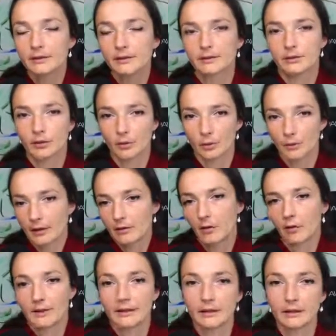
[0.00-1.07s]
So we
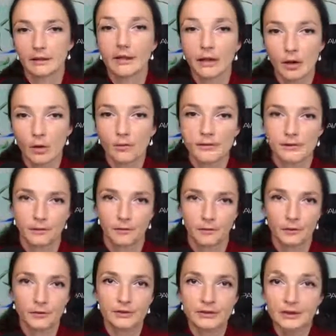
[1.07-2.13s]
call it LEO. So
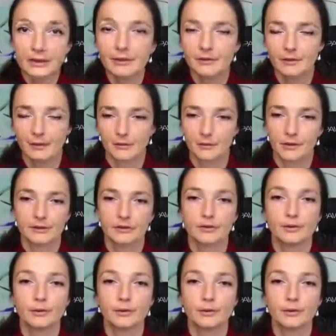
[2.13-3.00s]
if you see a reference